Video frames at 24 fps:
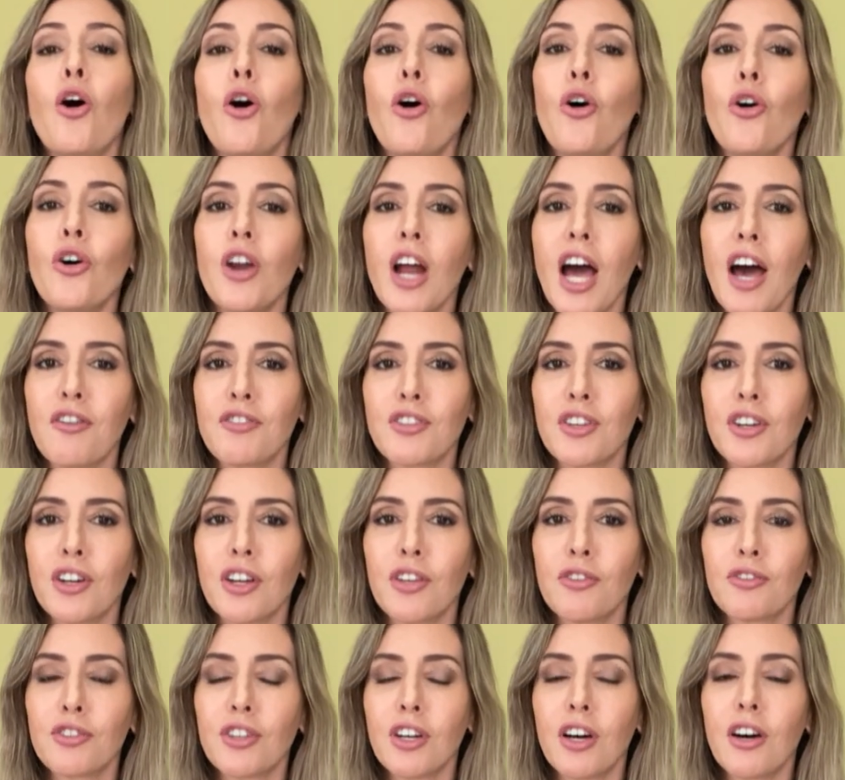or after
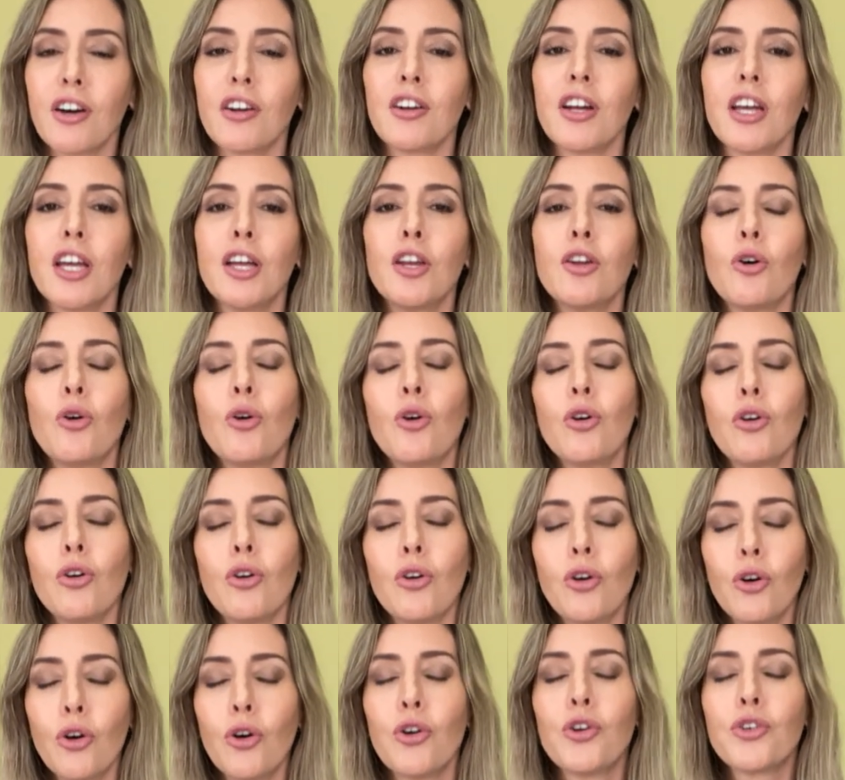iftar in
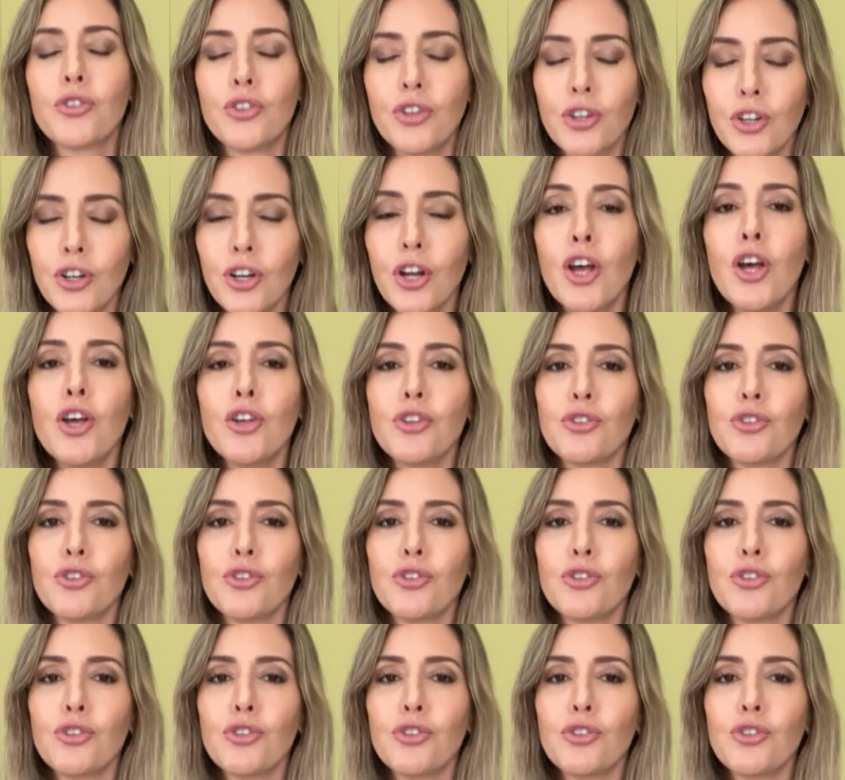order